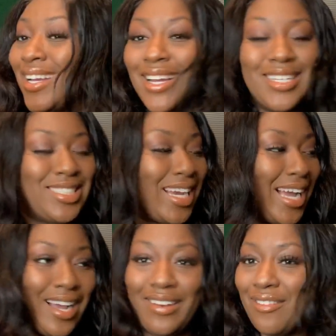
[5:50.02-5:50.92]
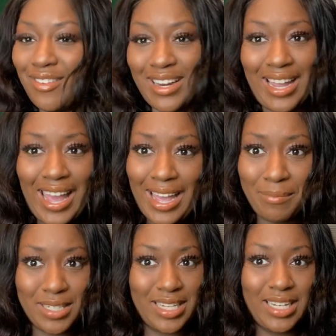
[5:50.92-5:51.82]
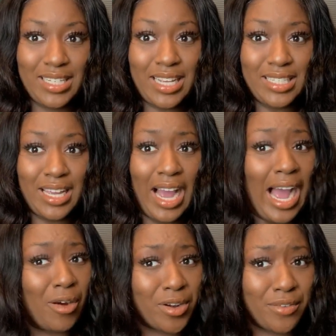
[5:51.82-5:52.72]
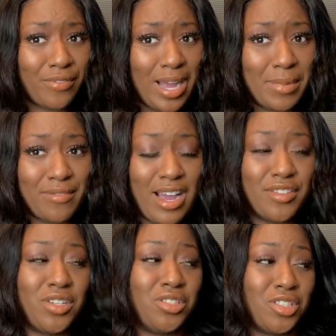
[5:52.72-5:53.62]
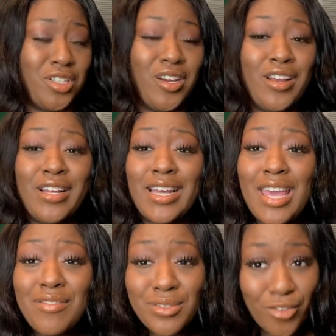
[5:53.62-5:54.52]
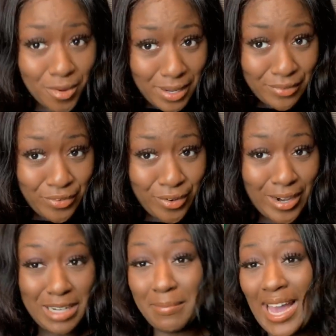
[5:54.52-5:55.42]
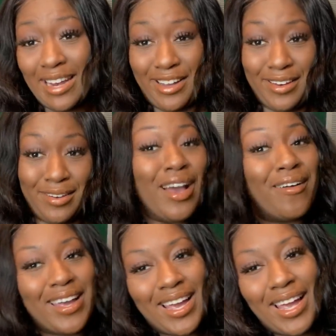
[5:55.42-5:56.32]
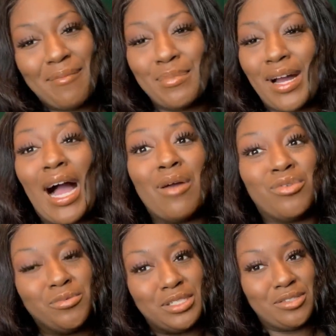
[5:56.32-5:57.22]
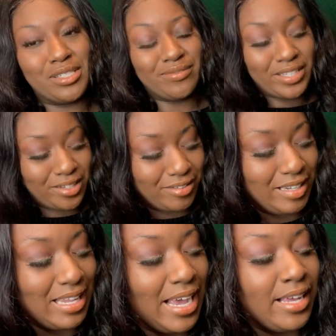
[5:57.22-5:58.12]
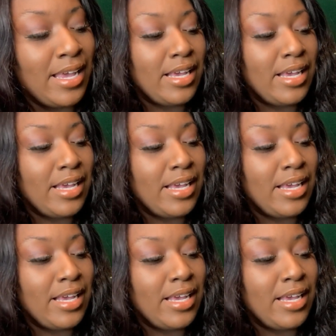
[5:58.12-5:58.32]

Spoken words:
Child, never again. But I ordered a 5x5 closure. It was 4x4 and matted, okay? But I will be doing a video on that.